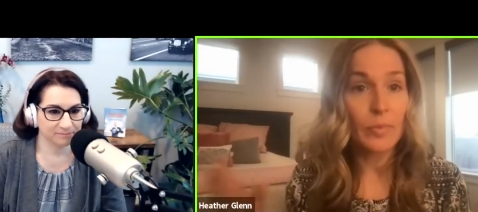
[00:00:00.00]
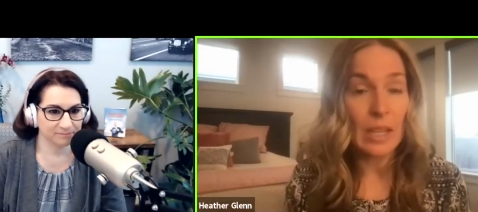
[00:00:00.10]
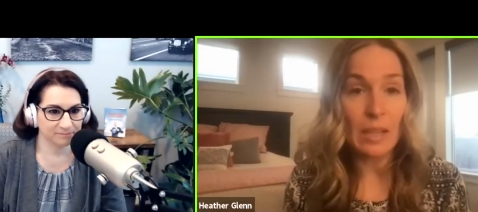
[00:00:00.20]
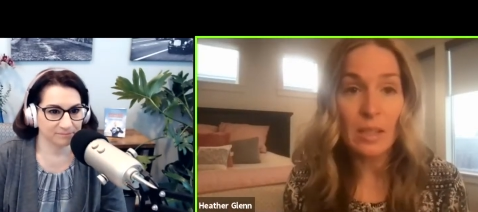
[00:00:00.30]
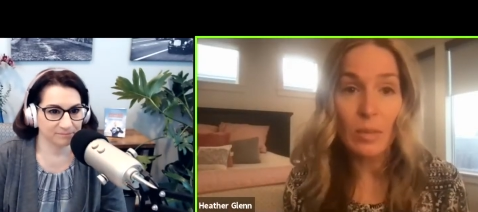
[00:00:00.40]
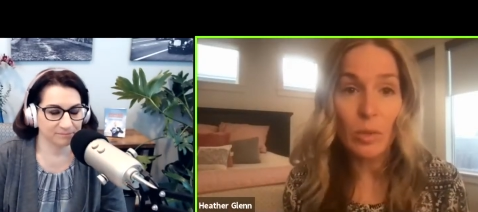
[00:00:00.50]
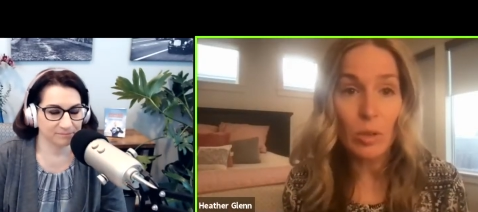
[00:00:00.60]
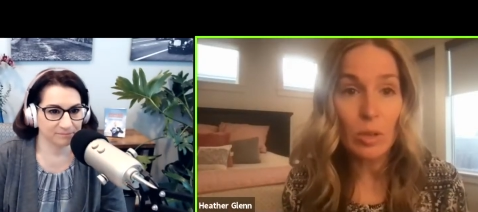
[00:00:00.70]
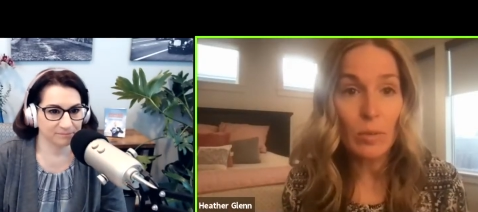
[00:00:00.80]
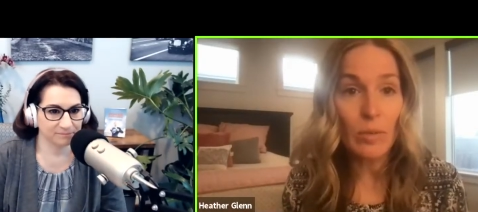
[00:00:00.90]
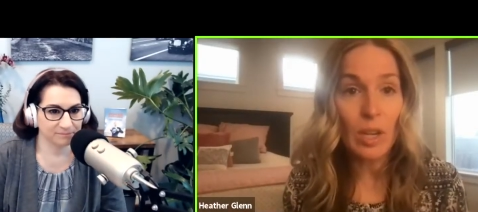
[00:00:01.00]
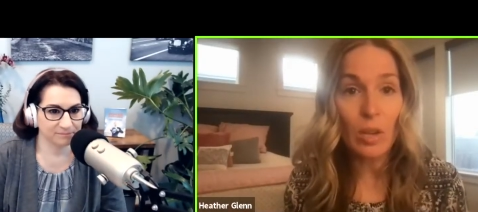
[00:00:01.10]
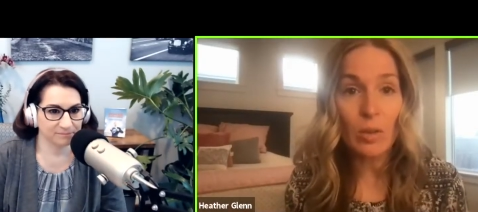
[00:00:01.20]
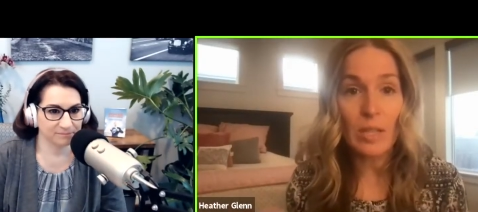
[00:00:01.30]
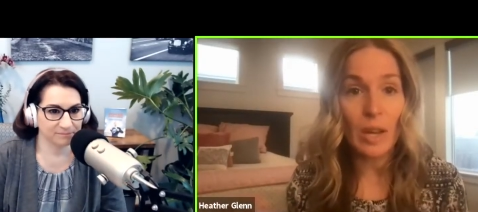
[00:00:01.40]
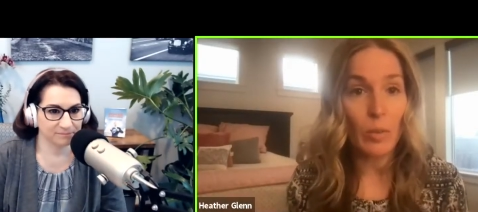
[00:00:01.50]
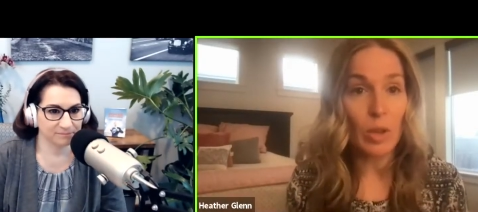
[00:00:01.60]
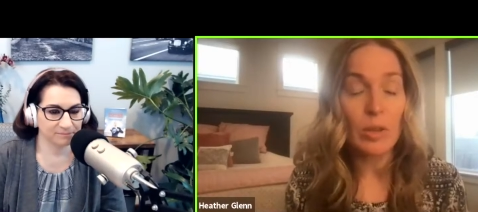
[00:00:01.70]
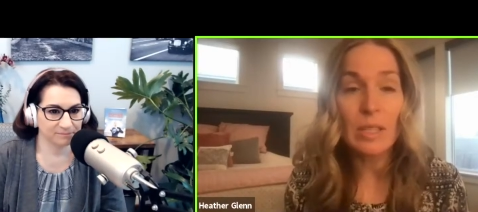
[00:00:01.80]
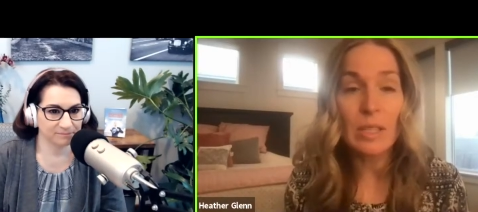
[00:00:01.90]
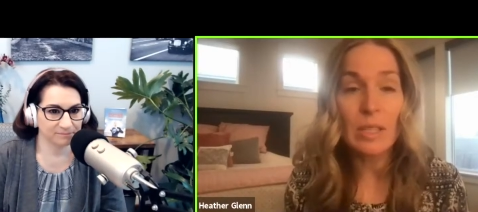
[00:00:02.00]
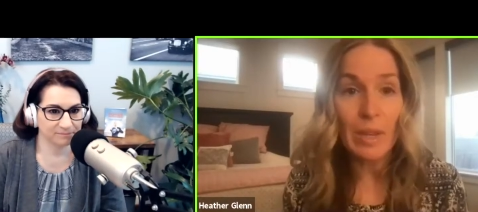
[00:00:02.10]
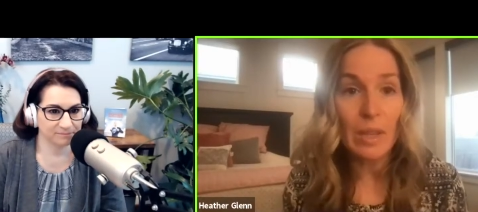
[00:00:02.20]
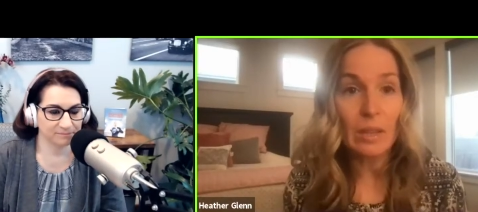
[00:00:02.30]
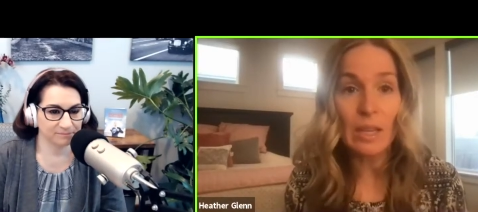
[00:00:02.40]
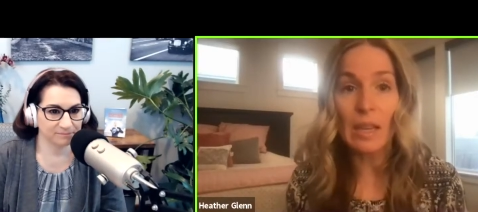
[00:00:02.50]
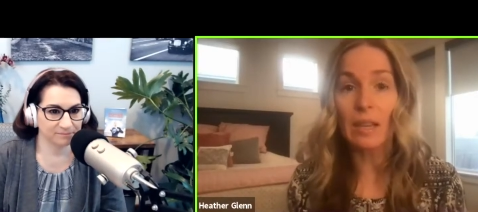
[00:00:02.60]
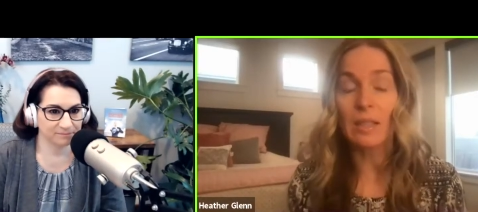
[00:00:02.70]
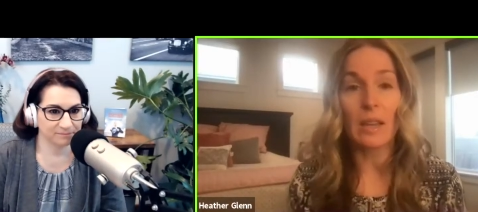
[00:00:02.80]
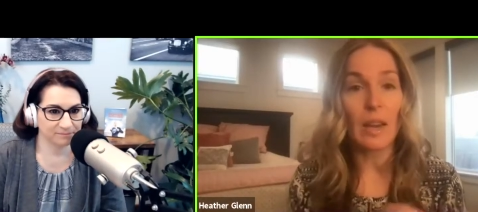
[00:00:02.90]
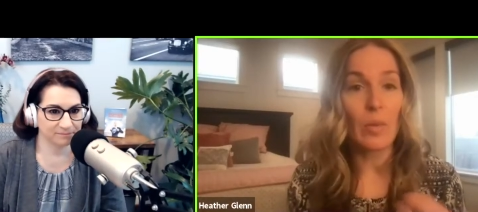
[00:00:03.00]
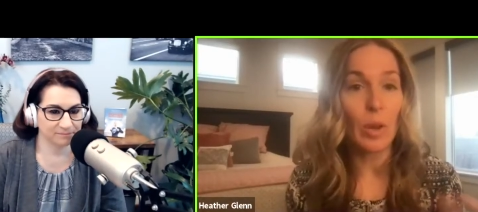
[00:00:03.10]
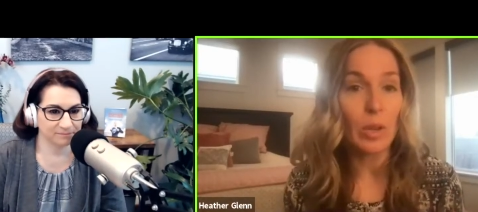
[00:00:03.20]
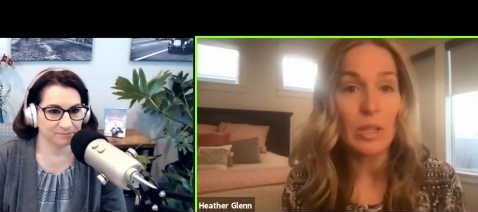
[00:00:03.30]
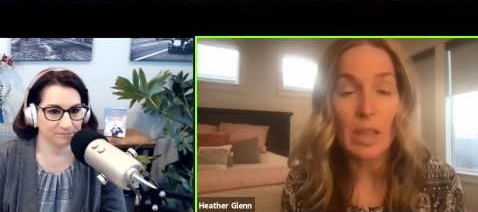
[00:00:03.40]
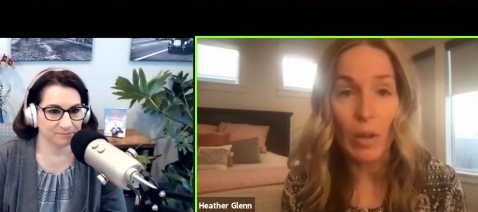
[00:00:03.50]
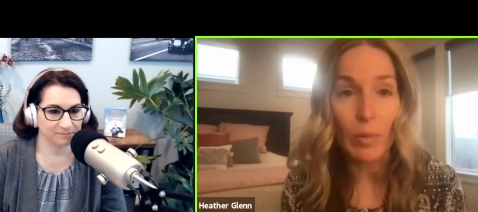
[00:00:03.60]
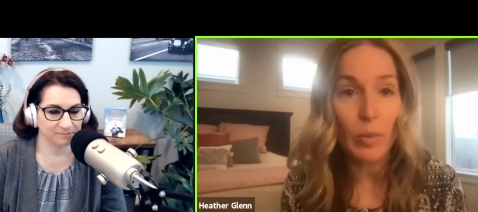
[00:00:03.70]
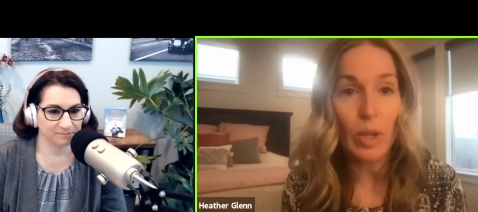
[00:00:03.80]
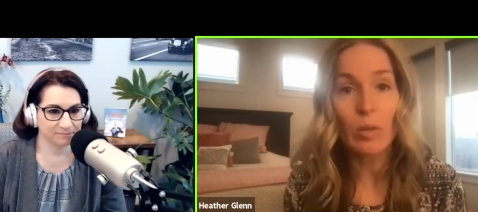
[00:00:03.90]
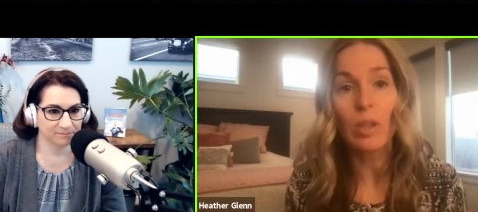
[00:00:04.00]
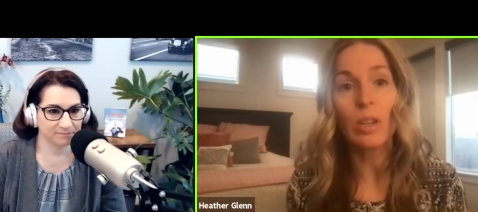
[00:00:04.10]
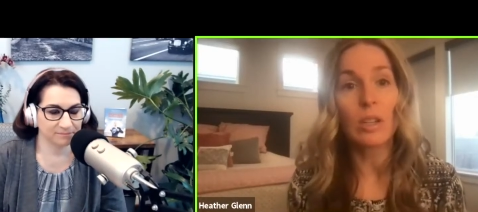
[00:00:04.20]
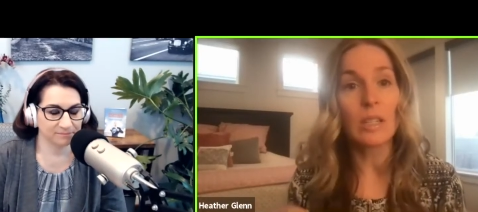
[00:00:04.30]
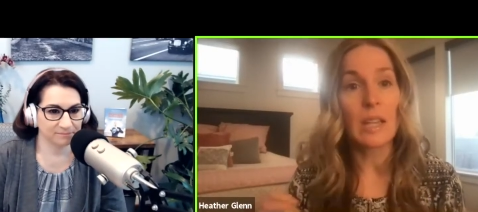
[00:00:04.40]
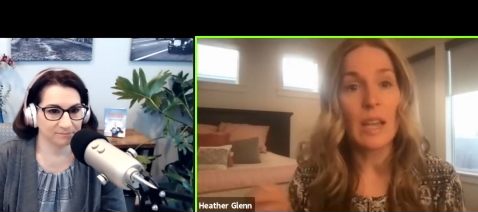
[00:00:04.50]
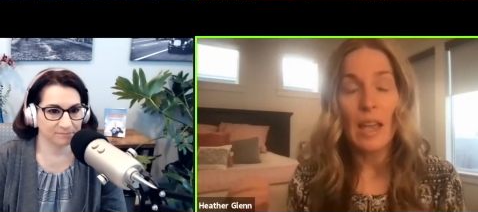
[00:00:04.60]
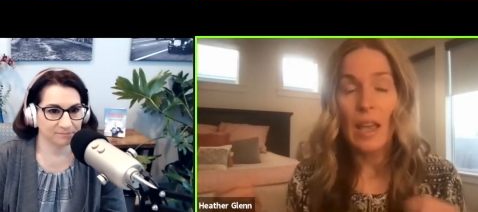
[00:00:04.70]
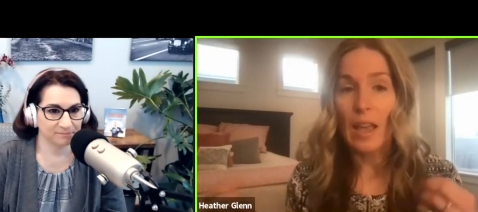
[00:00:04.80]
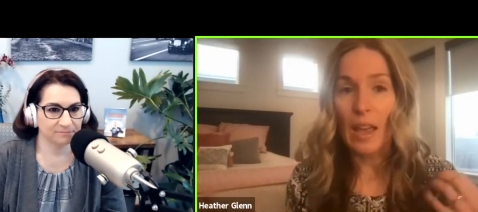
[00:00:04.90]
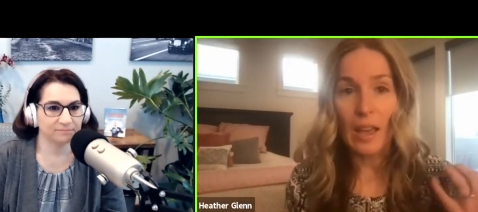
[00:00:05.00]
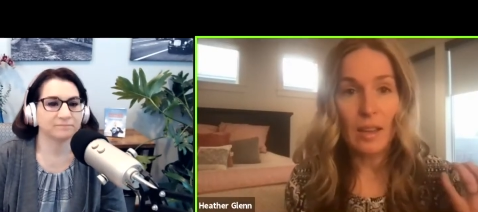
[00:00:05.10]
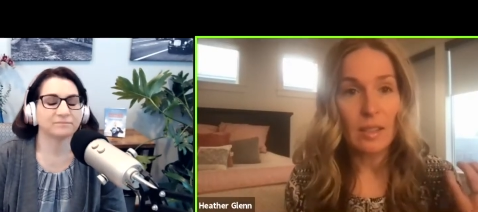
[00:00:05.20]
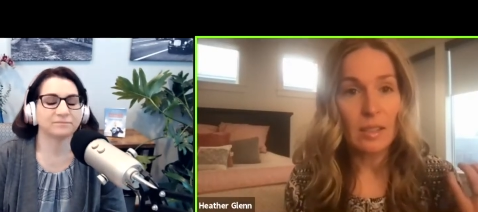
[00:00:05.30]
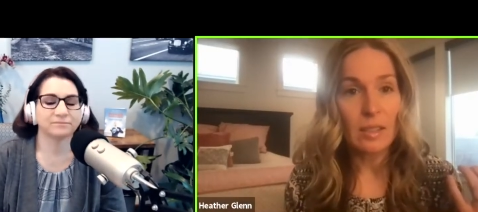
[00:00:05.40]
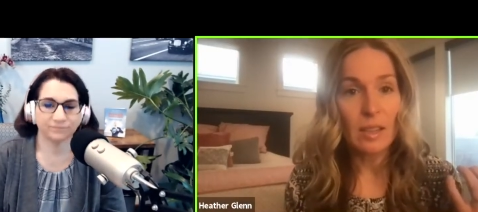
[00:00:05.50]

Speaker 1: get some YouTube videos and I want you to send me the links and I want you to tell me what you learned. And